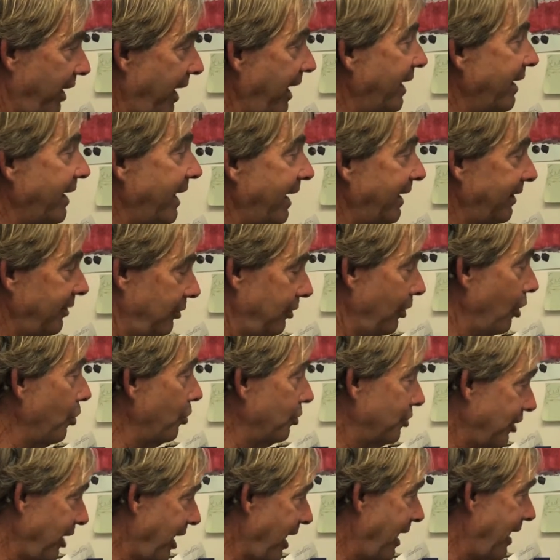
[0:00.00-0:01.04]
And at low
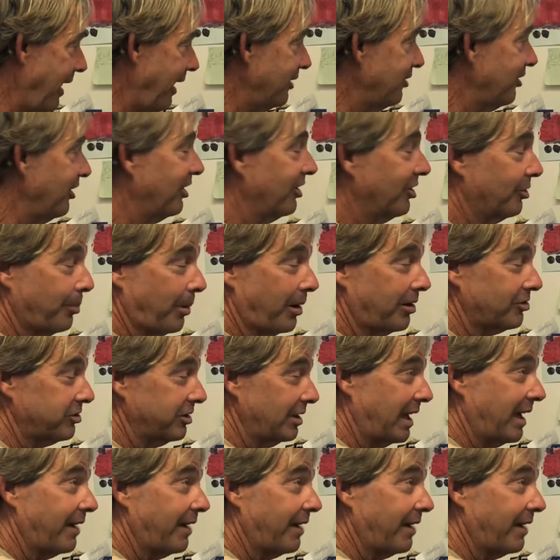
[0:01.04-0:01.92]
tides, and especially